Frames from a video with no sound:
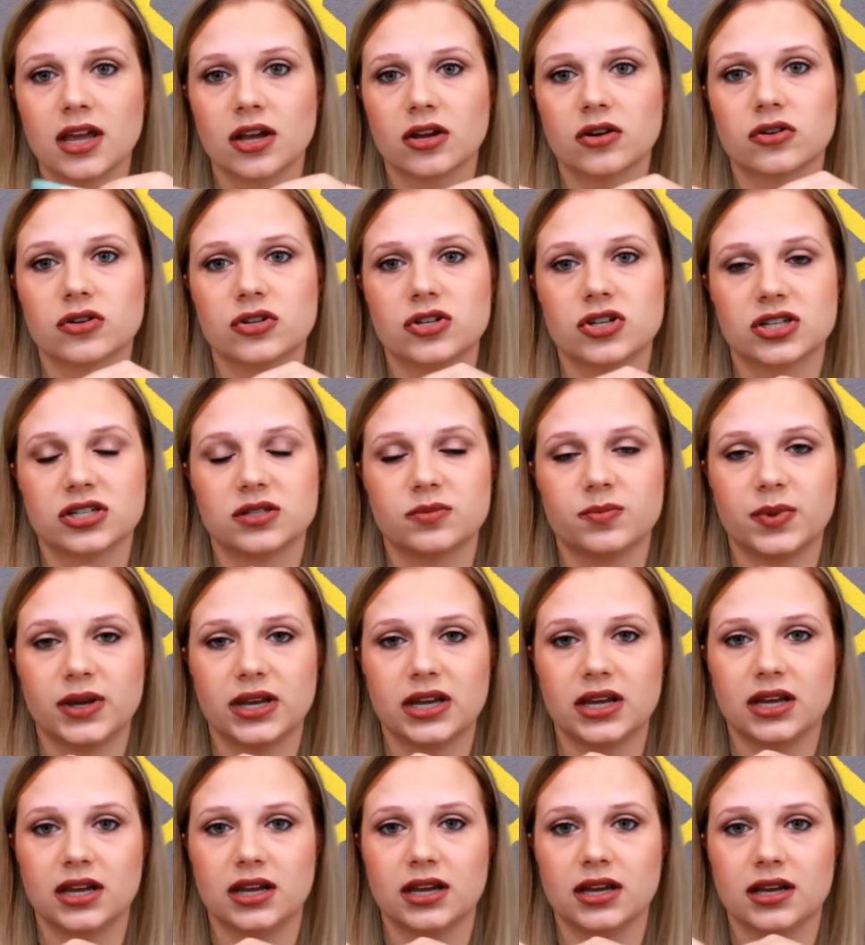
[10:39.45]
Could just
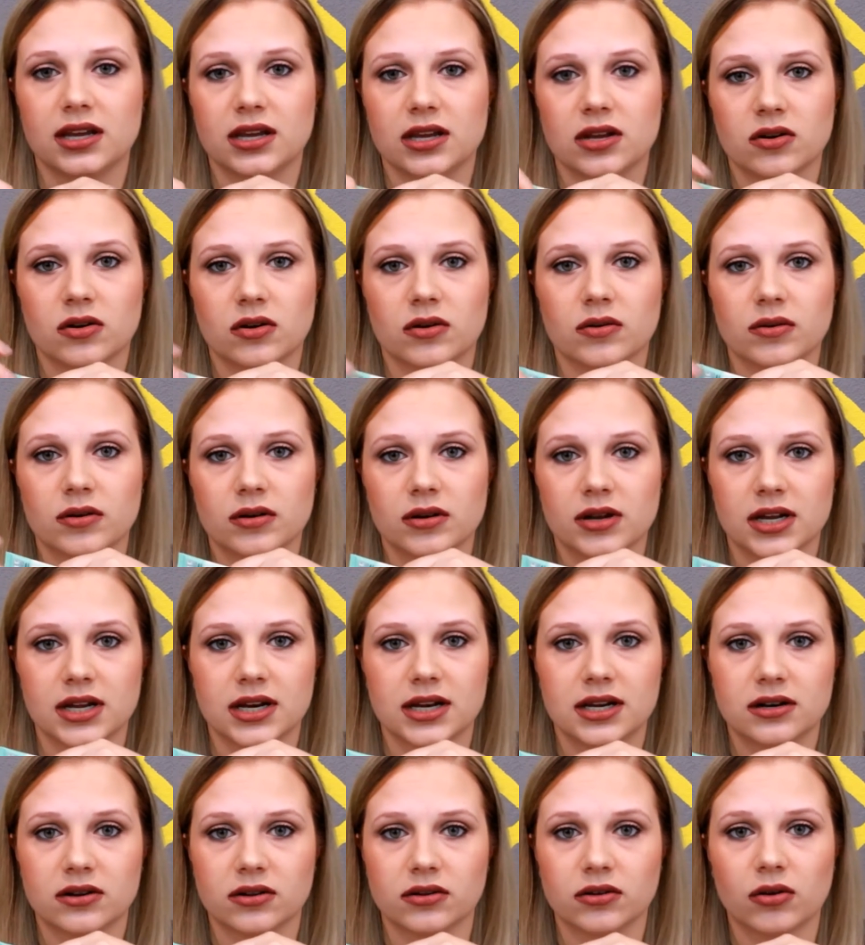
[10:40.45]
be, you know,
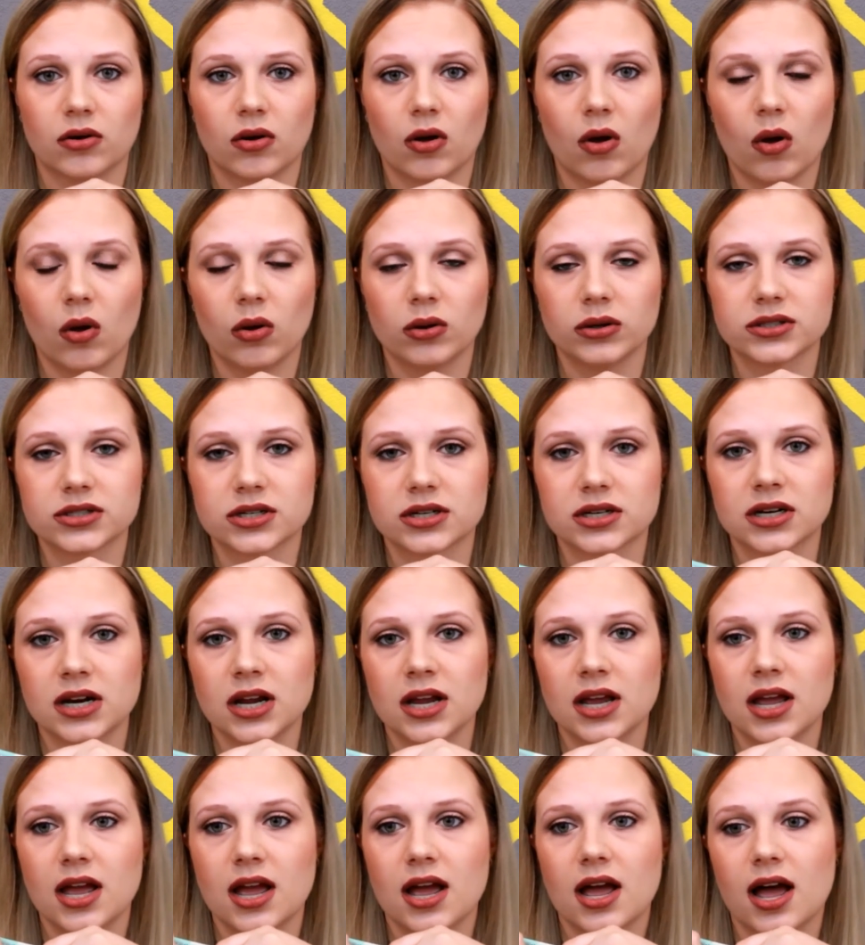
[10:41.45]
getting a little older,
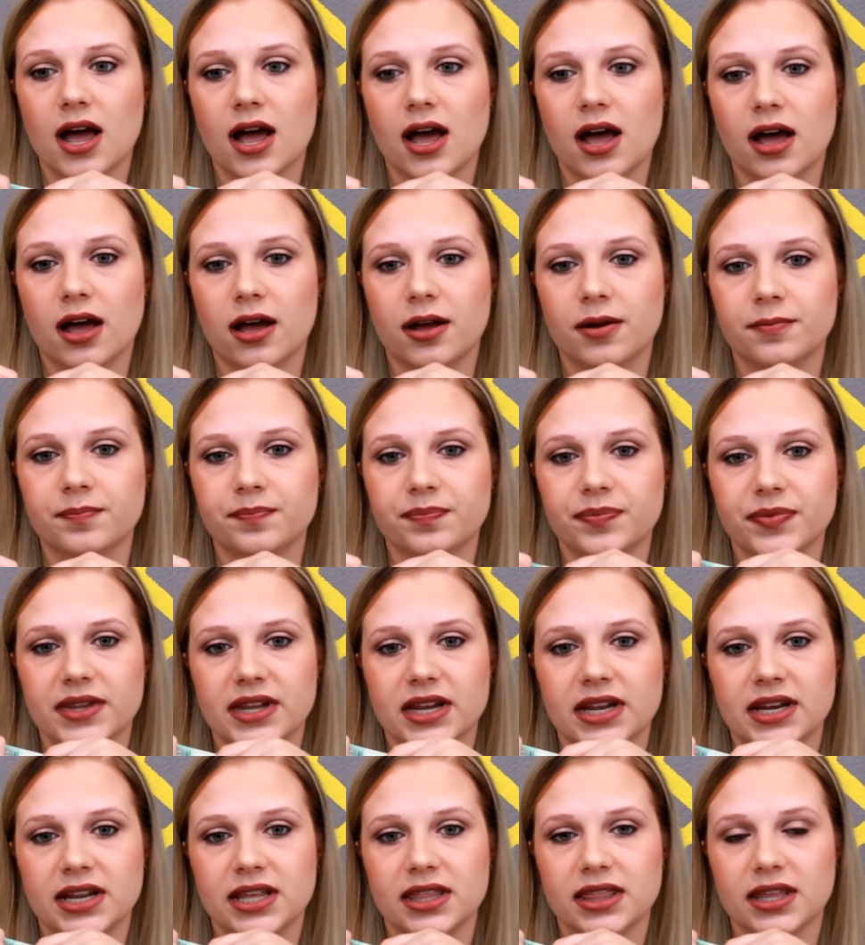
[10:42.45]
um,
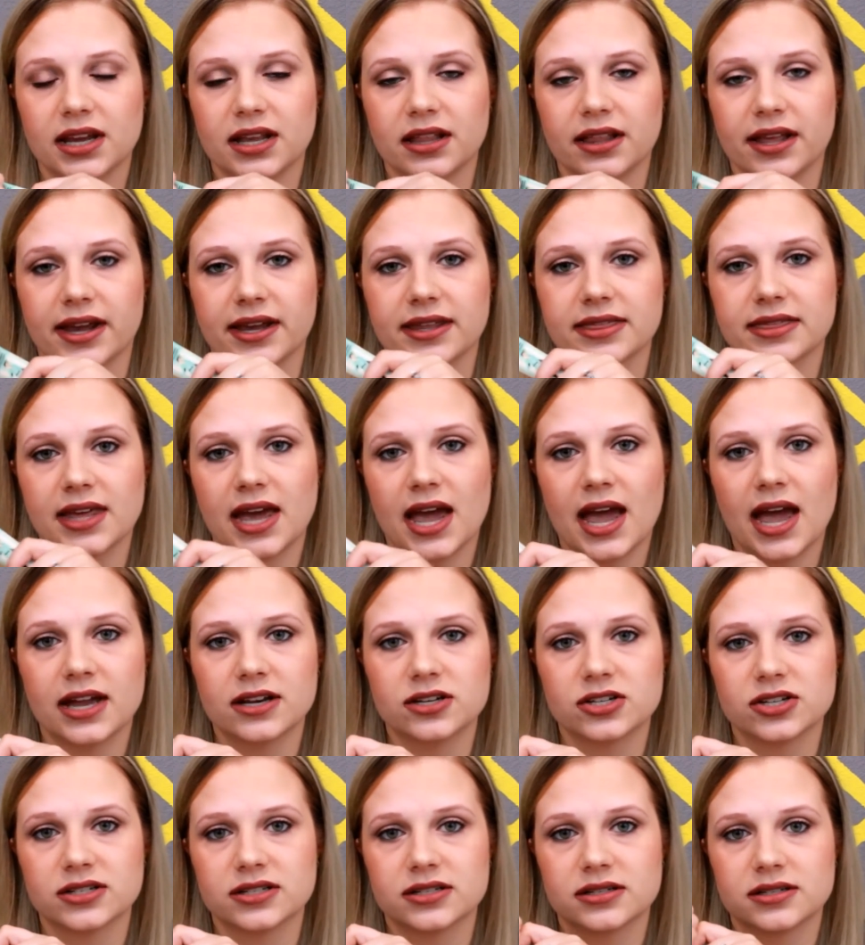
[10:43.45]
anything like
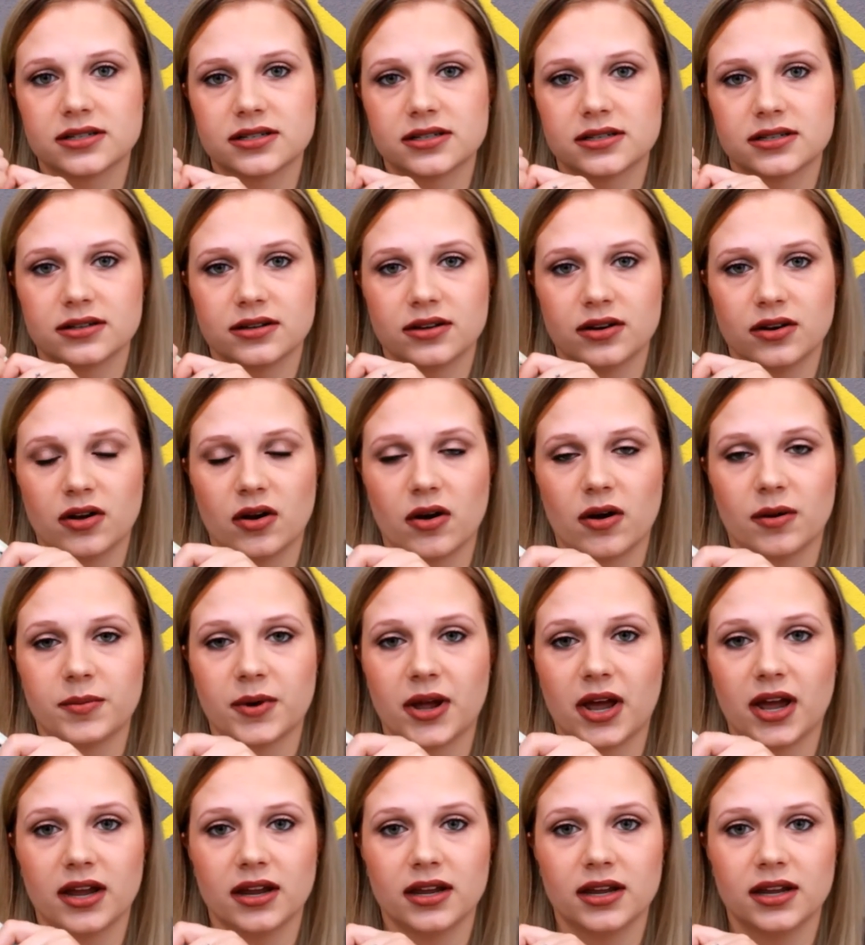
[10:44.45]
that. Just, you know, I'm
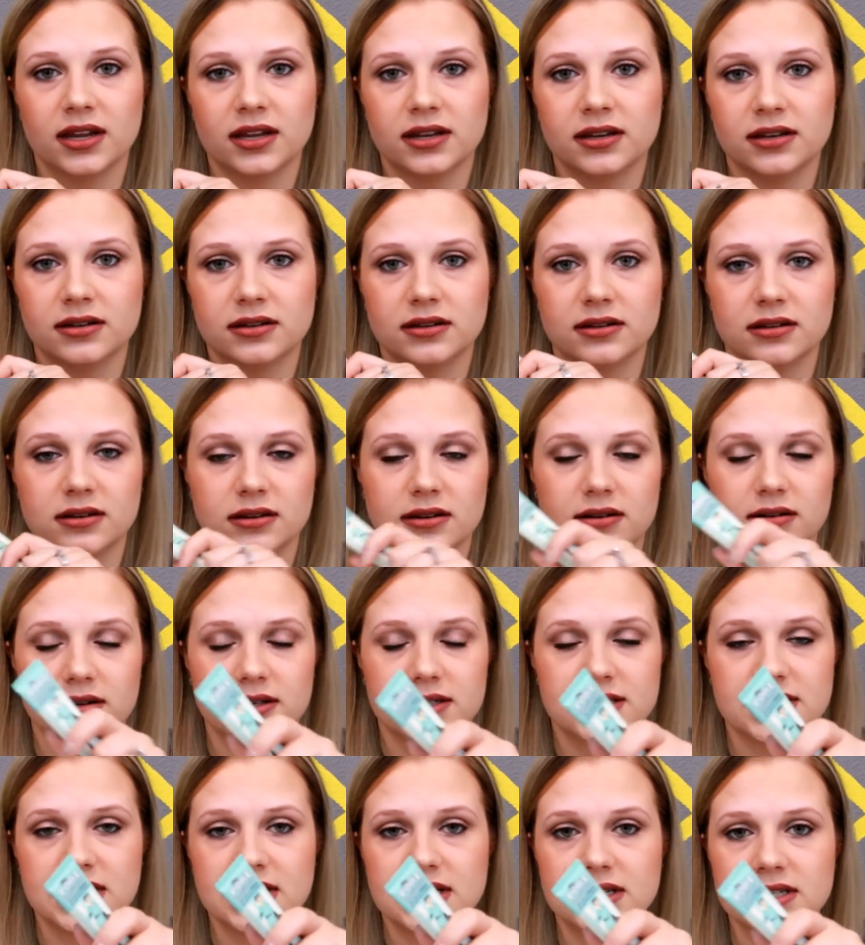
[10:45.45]
not in
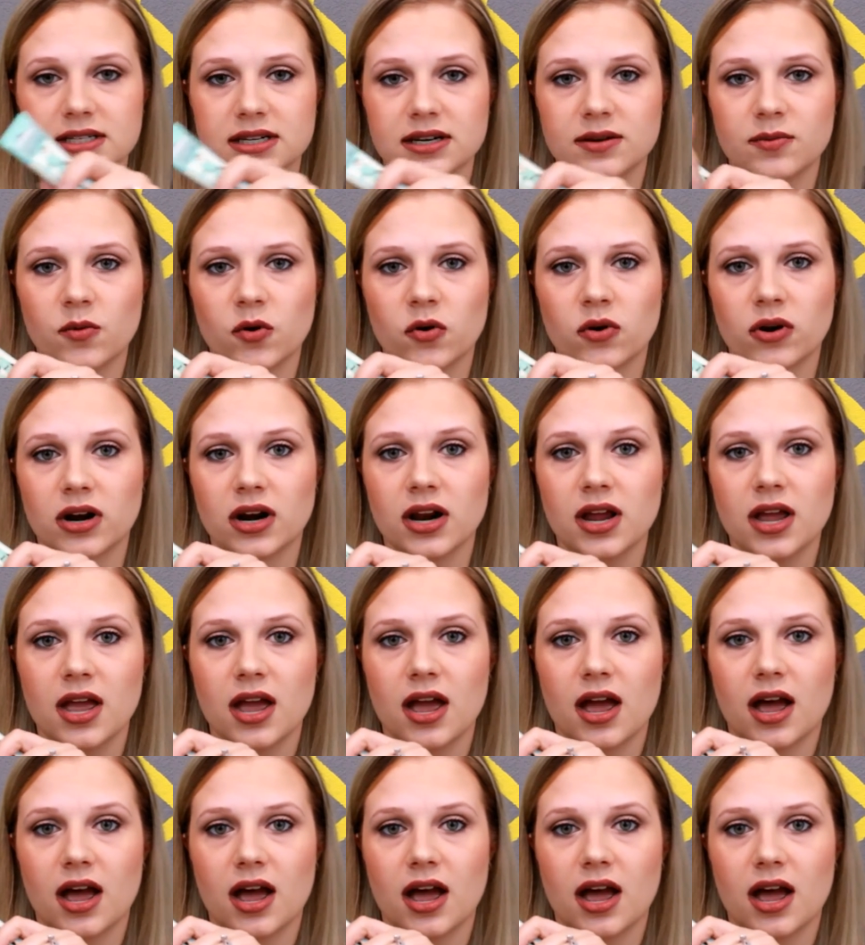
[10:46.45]
teens anymore.